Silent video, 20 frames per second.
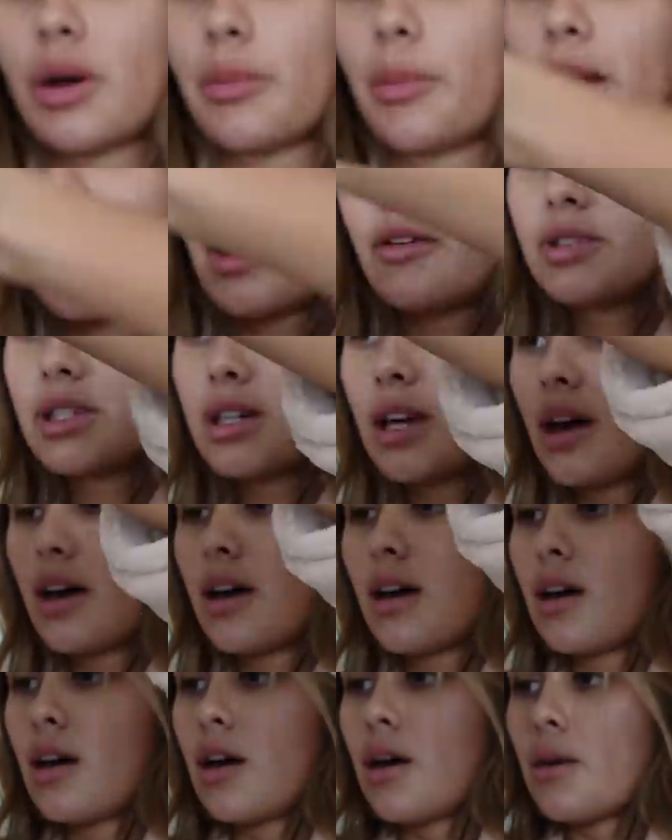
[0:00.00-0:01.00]
I might have to
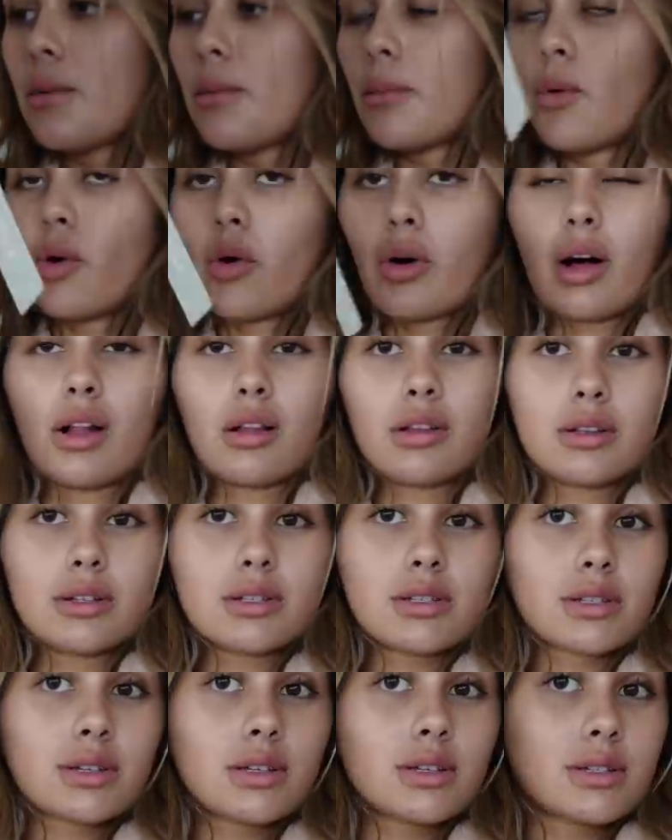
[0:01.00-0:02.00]
get more
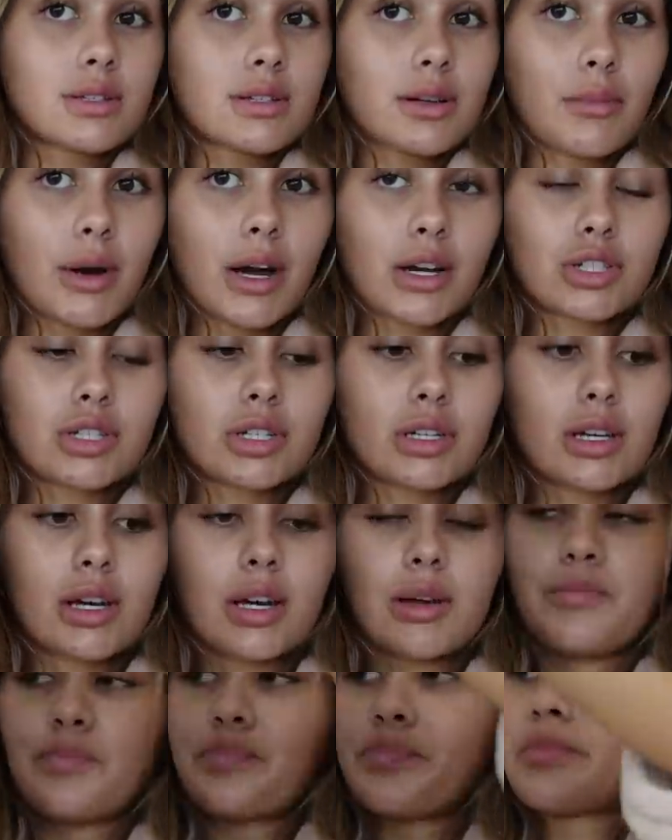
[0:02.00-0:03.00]
colors because I'm
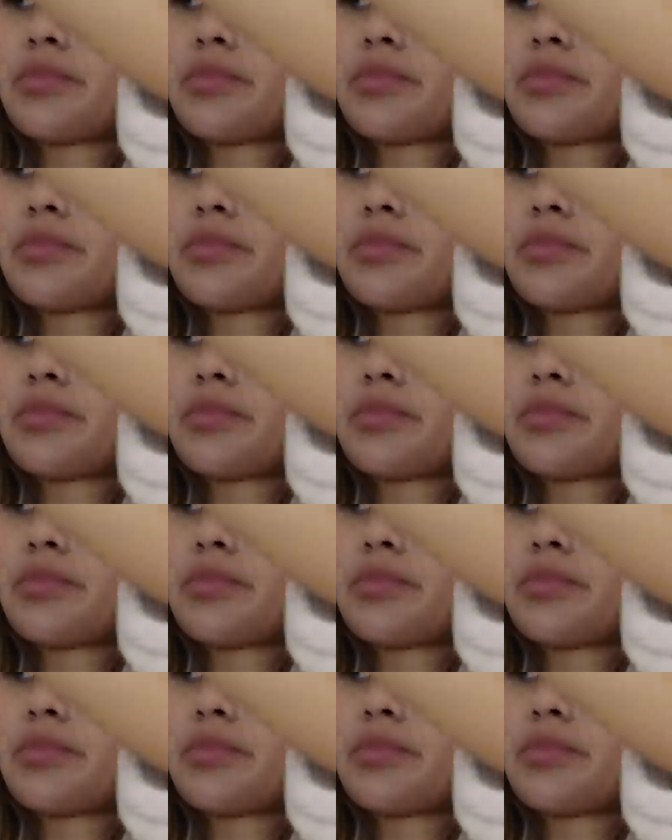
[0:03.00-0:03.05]
actually